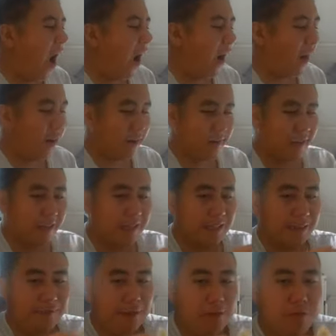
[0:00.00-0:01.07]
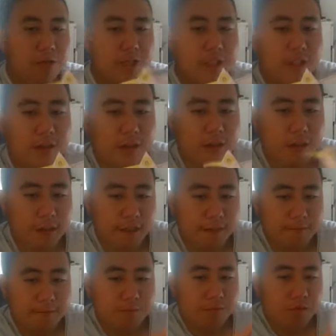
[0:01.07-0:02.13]
Oh, jeez, I
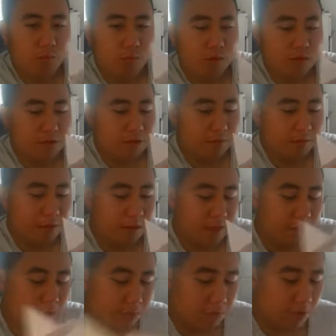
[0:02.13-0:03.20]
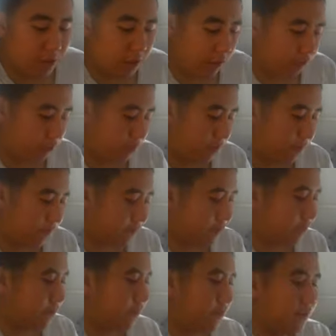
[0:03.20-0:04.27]
felt really tired. But hey, you
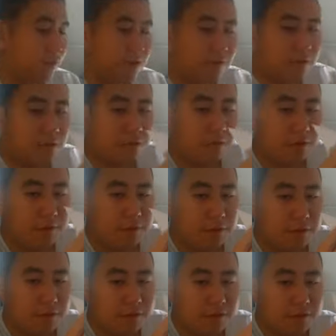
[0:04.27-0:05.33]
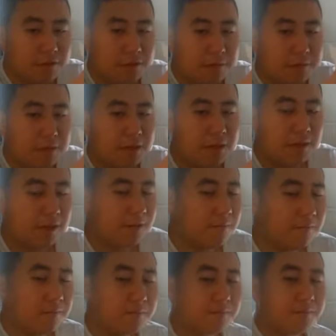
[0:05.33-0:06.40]
know what? This toy review
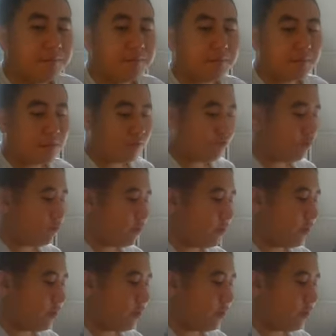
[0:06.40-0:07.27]
doesn't stop here.